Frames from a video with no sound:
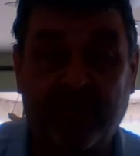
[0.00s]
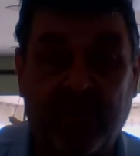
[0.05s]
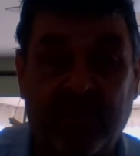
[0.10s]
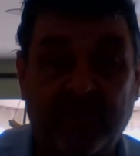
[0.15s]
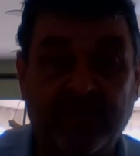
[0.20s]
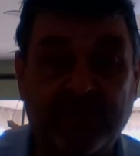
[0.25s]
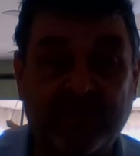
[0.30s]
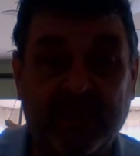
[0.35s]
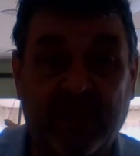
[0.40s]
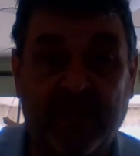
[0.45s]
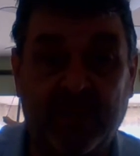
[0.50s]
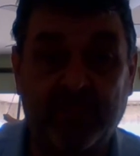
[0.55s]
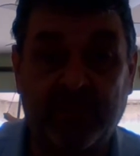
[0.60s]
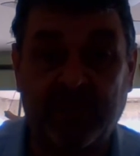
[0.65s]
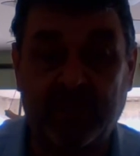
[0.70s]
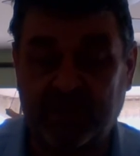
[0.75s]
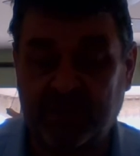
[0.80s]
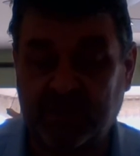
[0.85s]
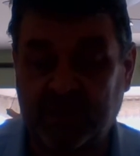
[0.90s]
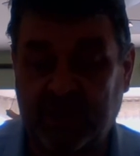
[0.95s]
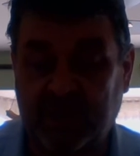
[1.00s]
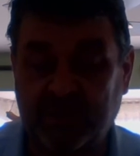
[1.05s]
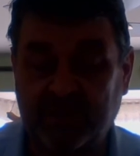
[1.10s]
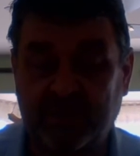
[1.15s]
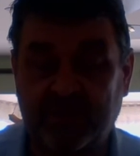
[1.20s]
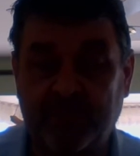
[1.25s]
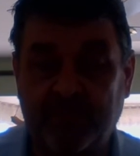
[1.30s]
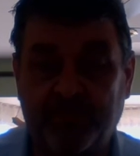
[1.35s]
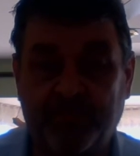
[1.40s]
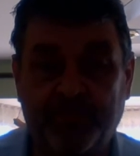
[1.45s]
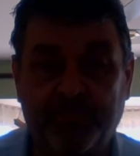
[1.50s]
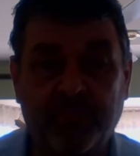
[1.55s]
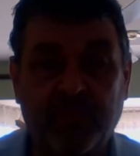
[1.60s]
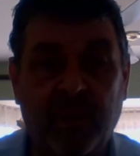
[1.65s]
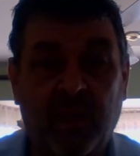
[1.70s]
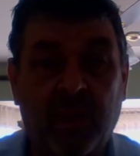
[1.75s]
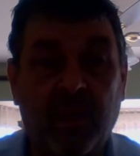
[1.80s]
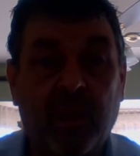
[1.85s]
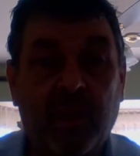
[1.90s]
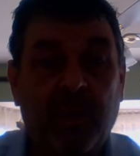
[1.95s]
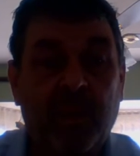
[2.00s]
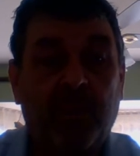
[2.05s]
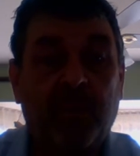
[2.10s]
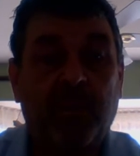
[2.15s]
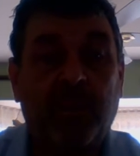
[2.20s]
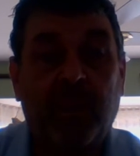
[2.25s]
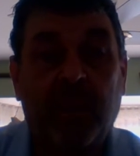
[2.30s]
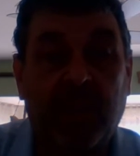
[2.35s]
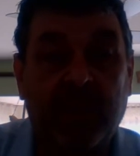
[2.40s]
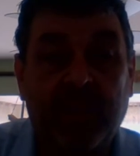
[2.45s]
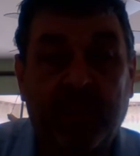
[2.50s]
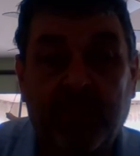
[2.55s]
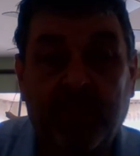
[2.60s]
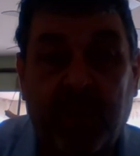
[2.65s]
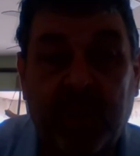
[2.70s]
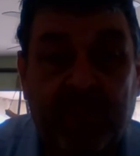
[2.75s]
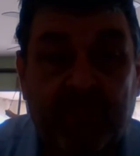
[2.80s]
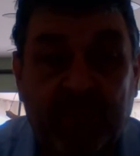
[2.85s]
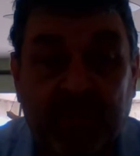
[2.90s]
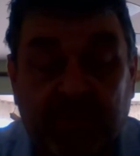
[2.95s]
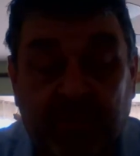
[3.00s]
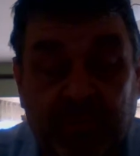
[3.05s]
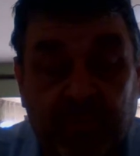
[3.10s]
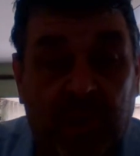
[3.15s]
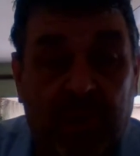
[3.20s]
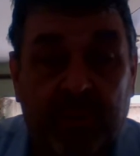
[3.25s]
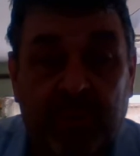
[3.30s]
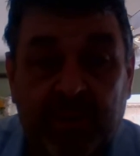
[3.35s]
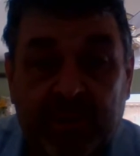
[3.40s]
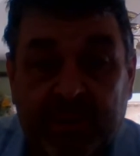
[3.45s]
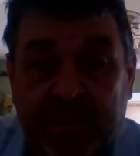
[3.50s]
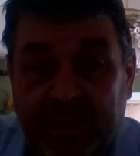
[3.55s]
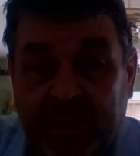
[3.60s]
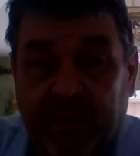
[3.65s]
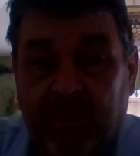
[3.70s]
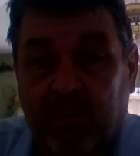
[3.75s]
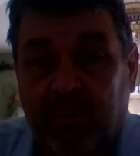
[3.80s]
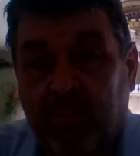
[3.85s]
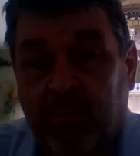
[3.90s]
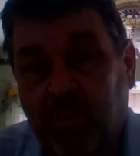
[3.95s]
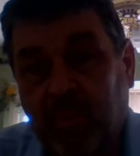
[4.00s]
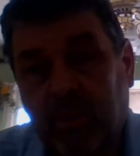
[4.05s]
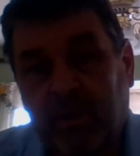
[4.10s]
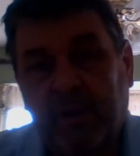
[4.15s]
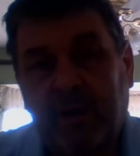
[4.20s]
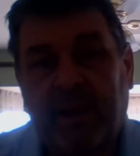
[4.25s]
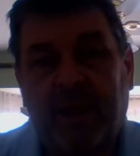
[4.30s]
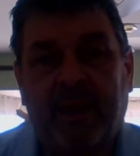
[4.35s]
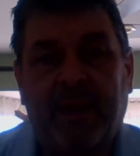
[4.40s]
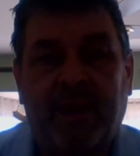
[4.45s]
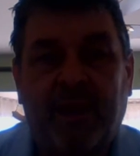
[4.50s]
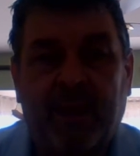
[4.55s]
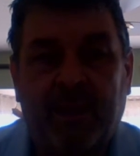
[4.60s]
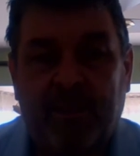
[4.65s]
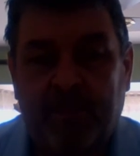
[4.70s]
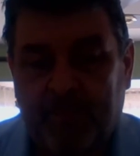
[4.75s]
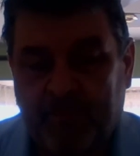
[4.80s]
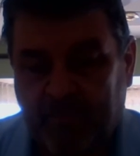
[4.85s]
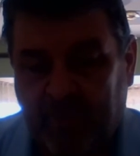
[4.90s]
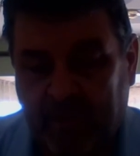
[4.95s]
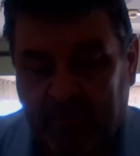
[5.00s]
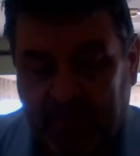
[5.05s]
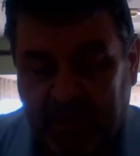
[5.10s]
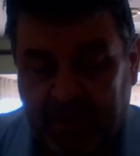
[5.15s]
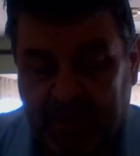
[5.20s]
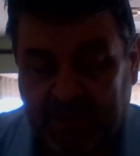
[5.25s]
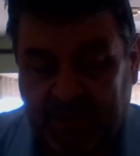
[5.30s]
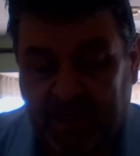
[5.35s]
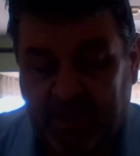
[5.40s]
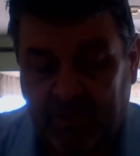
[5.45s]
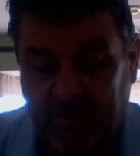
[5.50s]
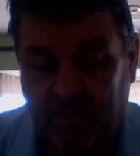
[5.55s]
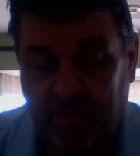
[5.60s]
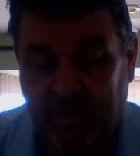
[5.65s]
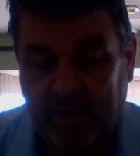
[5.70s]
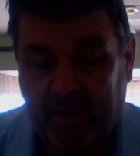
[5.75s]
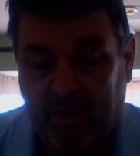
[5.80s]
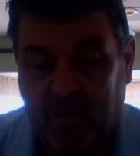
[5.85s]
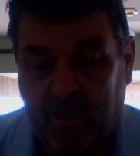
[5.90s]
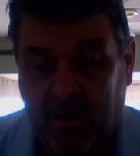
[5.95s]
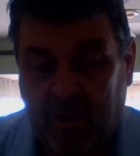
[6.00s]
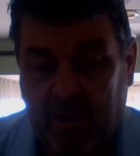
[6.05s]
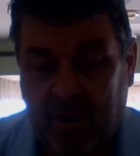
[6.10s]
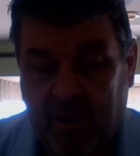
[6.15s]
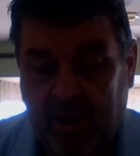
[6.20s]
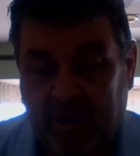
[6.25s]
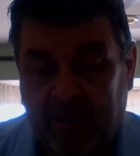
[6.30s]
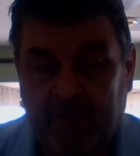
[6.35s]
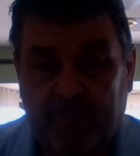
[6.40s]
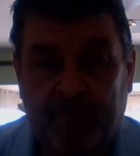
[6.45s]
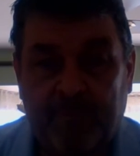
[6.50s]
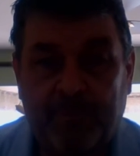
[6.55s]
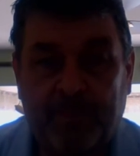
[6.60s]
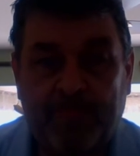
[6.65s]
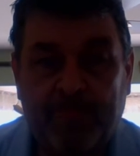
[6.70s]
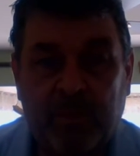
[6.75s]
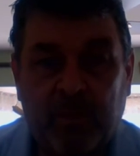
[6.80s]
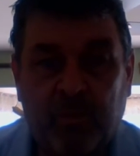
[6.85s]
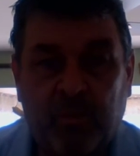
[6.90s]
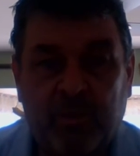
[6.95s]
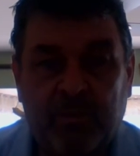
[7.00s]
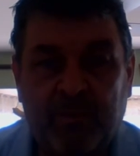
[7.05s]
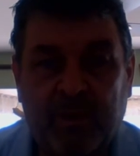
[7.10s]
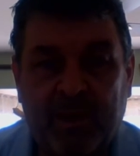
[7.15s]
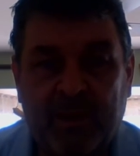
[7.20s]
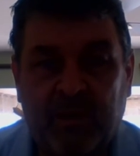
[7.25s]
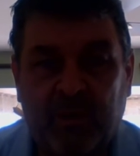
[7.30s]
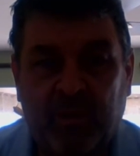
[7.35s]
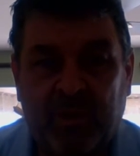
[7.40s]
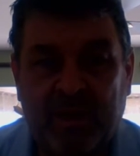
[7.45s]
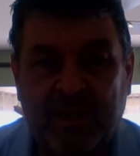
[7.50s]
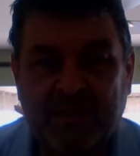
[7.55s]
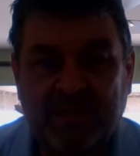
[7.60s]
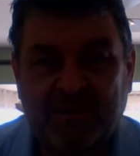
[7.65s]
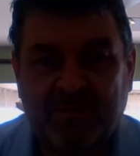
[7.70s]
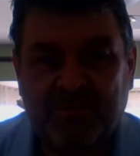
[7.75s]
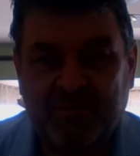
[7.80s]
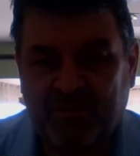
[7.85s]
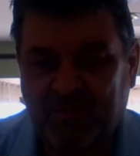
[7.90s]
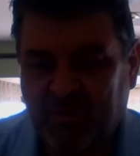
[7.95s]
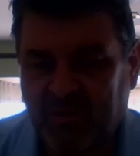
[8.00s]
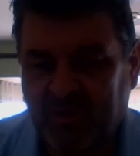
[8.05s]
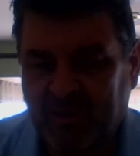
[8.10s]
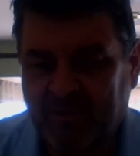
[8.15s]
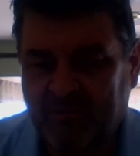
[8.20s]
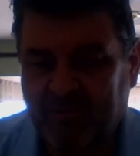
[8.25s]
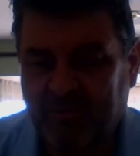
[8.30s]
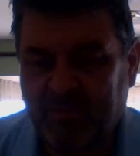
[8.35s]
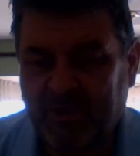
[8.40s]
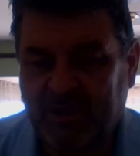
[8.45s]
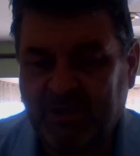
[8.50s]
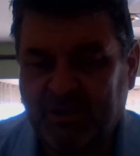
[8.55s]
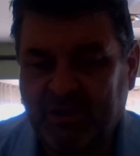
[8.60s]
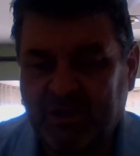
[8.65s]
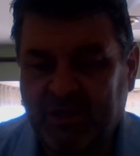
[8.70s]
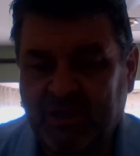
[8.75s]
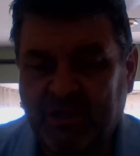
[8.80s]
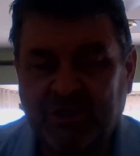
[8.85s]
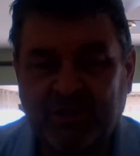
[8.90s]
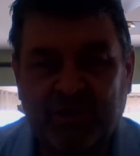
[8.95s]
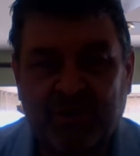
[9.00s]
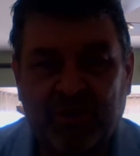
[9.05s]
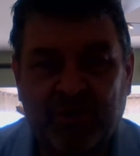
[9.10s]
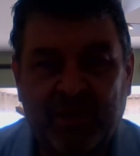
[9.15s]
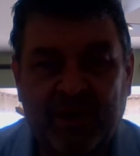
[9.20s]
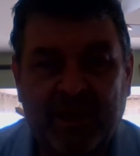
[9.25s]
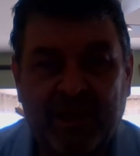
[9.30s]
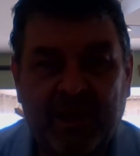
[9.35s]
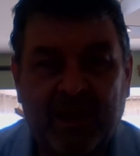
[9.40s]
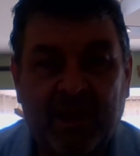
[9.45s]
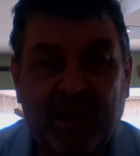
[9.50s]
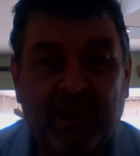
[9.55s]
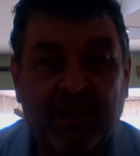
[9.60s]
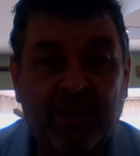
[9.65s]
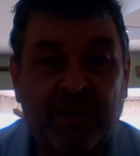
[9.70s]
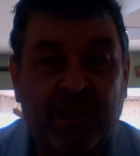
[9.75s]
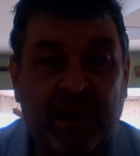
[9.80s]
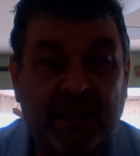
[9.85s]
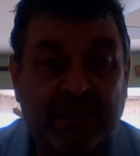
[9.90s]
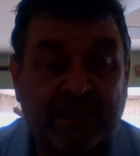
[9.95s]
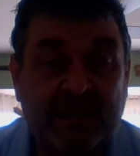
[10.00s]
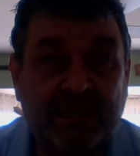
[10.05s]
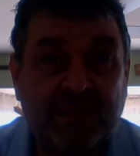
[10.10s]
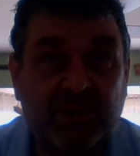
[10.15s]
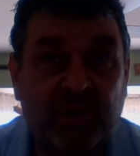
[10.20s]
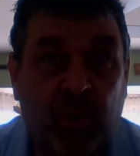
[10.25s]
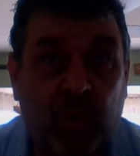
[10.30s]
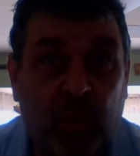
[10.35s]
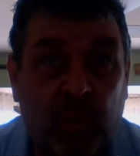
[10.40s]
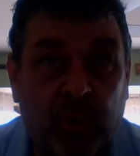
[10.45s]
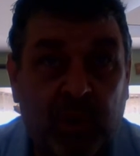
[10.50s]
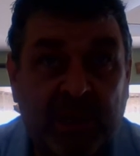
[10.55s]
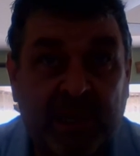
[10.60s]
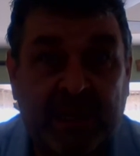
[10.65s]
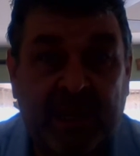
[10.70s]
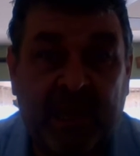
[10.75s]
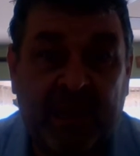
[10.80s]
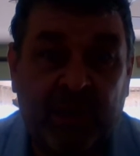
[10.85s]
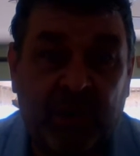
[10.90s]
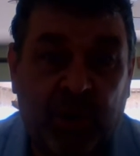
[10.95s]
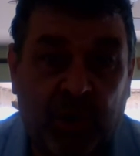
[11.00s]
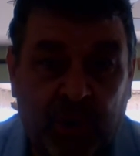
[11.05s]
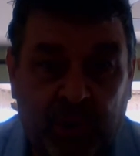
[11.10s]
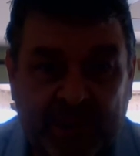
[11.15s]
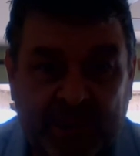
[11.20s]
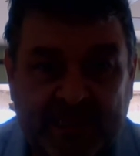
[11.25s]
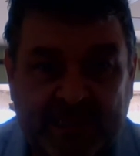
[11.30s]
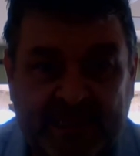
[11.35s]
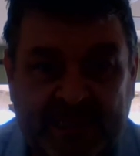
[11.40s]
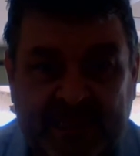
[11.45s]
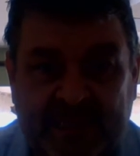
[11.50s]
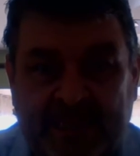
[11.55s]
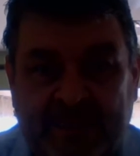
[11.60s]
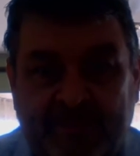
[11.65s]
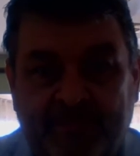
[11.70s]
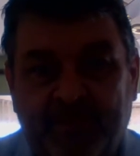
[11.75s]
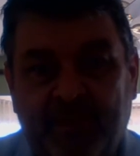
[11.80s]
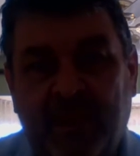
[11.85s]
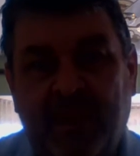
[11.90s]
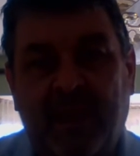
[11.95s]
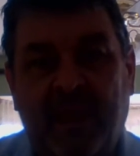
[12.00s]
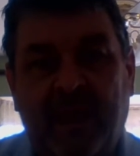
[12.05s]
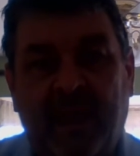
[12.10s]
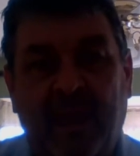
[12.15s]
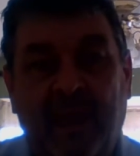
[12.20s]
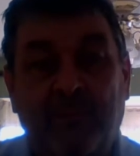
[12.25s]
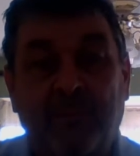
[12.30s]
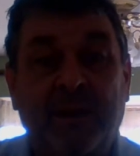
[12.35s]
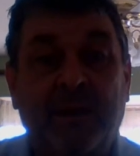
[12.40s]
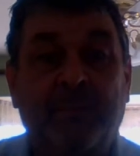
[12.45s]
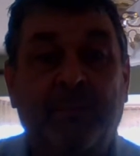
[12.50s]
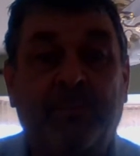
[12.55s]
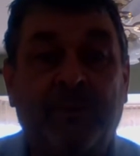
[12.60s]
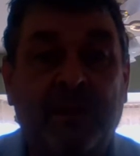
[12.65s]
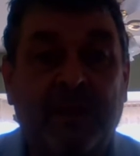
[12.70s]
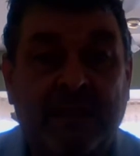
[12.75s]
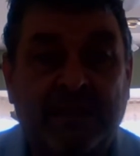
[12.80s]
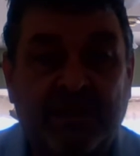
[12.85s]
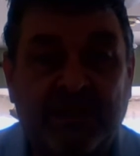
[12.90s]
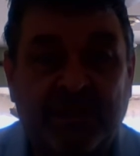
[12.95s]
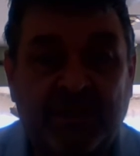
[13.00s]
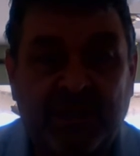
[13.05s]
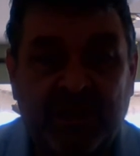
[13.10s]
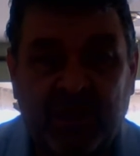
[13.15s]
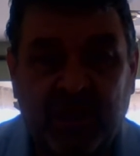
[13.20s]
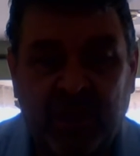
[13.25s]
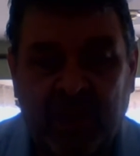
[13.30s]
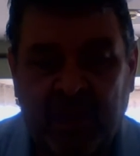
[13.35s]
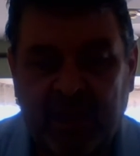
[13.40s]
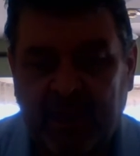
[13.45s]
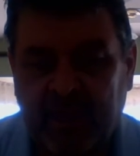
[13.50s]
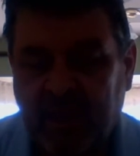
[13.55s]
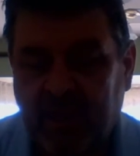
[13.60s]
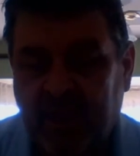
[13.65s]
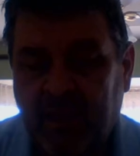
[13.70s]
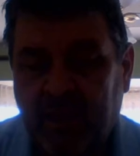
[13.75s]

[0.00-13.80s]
5 assignment discussion. Again, my name is Robert DeGaramore, and I'm continuing on with my quest for information concerning United States coin and currency and manipulations and the like.